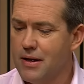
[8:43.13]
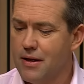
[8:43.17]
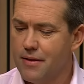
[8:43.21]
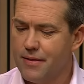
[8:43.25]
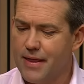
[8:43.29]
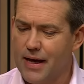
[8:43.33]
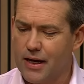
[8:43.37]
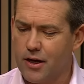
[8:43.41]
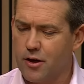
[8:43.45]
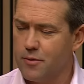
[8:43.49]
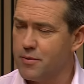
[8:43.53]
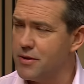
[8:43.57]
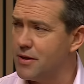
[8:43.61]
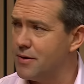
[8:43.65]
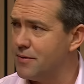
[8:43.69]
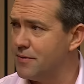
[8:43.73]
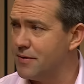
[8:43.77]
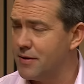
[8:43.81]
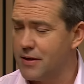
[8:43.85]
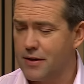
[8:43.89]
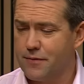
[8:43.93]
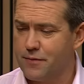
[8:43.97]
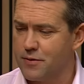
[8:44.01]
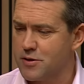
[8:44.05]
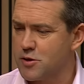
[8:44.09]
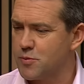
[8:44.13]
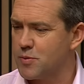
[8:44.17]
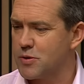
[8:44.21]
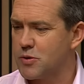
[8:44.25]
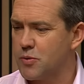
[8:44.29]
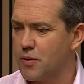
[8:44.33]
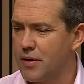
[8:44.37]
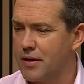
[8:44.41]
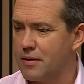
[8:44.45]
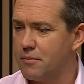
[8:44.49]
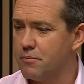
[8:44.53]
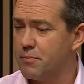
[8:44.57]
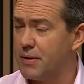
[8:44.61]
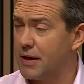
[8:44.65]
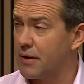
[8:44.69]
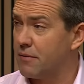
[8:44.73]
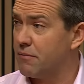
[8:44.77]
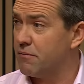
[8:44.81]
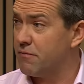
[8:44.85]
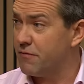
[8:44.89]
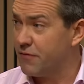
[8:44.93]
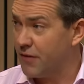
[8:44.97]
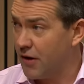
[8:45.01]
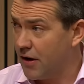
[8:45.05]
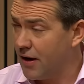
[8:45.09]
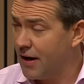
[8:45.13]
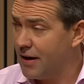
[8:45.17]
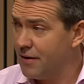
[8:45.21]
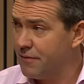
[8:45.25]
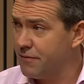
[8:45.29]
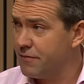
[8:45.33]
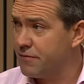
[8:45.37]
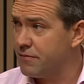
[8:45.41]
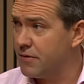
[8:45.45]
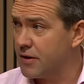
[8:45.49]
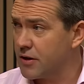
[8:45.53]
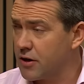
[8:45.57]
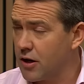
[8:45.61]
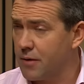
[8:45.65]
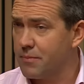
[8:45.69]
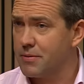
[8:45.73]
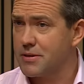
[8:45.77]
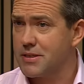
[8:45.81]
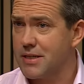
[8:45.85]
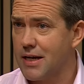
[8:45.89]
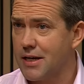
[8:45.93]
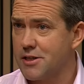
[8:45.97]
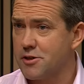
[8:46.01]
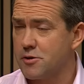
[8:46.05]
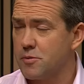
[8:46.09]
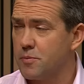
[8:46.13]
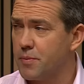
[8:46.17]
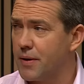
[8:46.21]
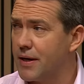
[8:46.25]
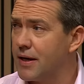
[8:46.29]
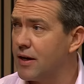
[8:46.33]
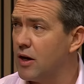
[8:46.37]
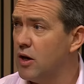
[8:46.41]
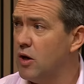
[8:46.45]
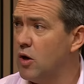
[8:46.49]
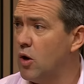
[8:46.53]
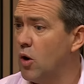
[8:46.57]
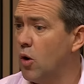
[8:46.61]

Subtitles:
That could be the difference between pick 5, a compensation pick,